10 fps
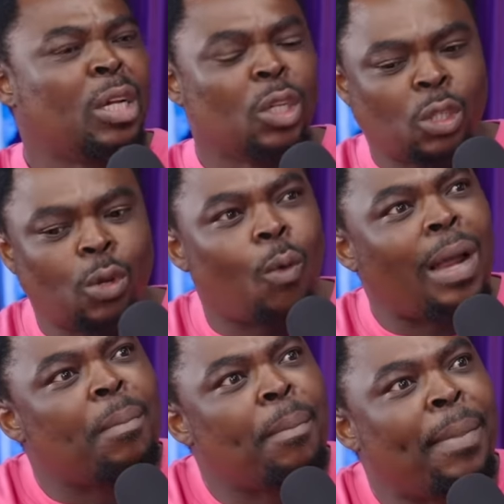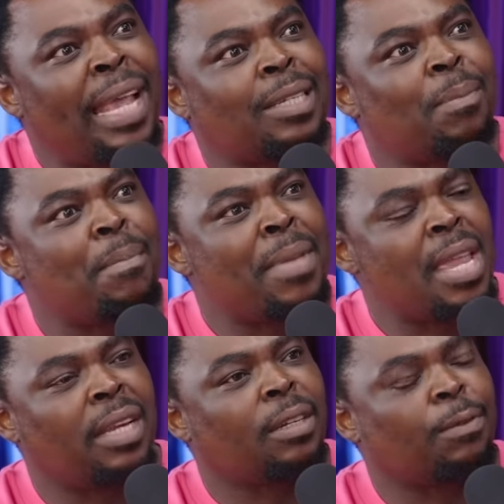So what makes
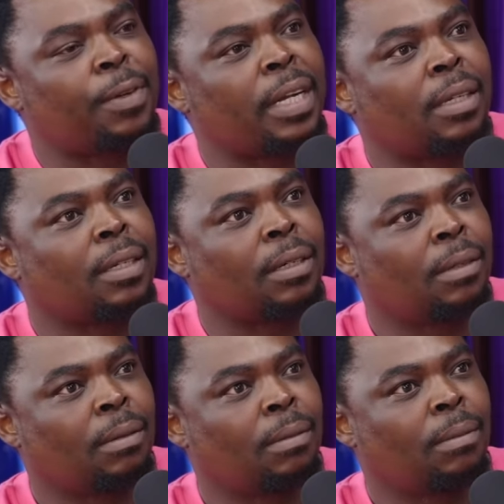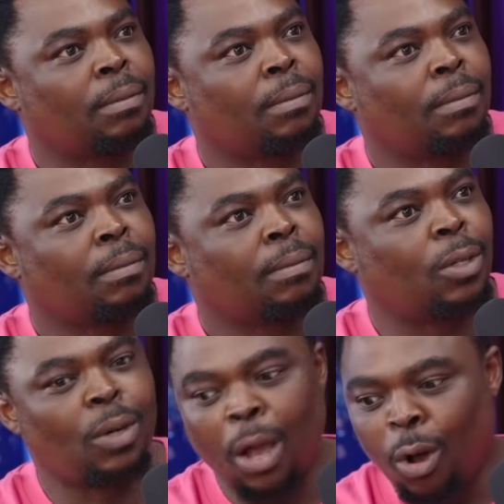me different?
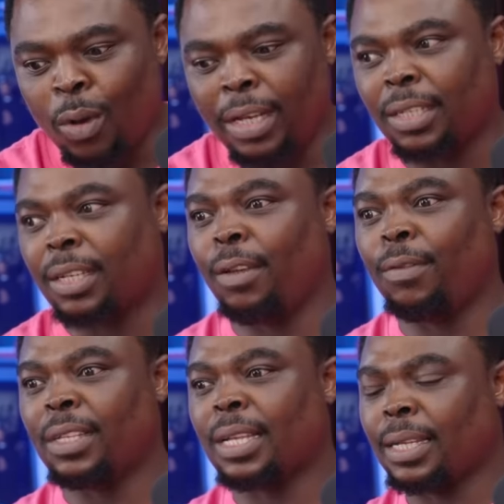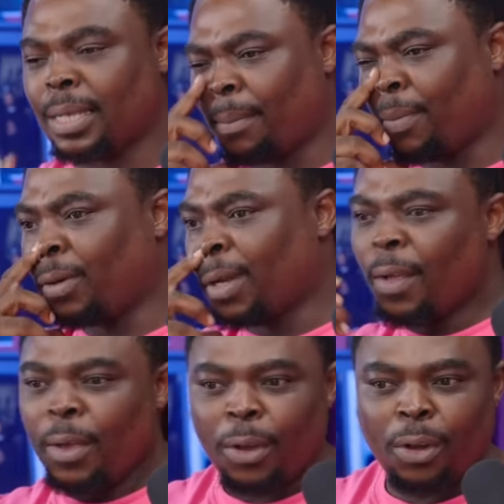You know, I always give this example,
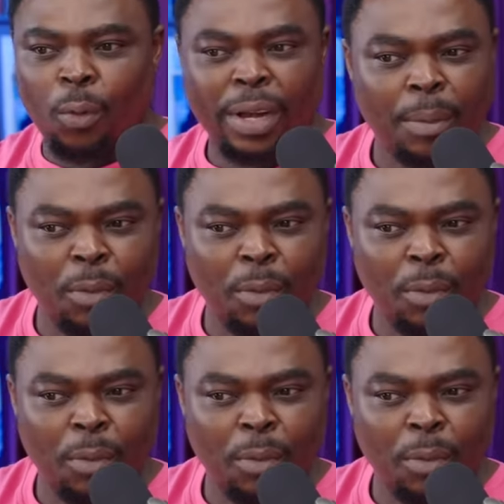you know, when I